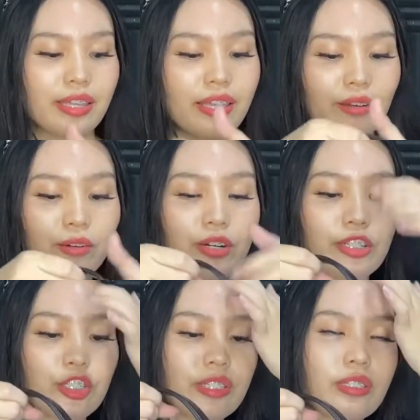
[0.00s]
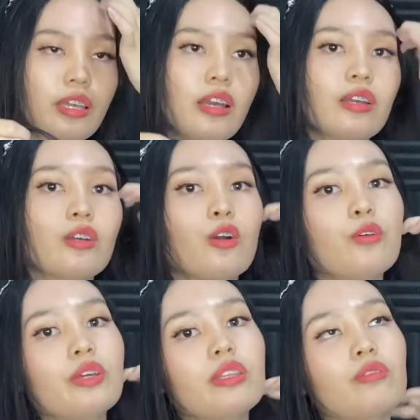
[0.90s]
or just go
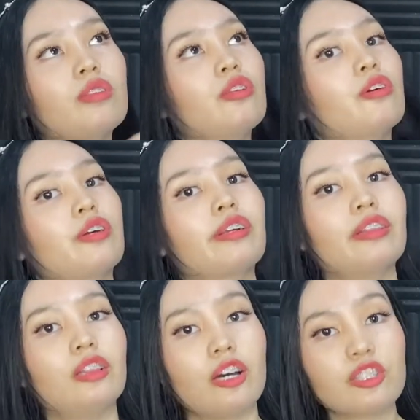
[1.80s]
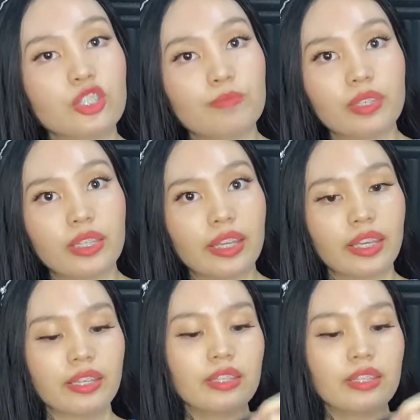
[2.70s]
with your lunch meeting.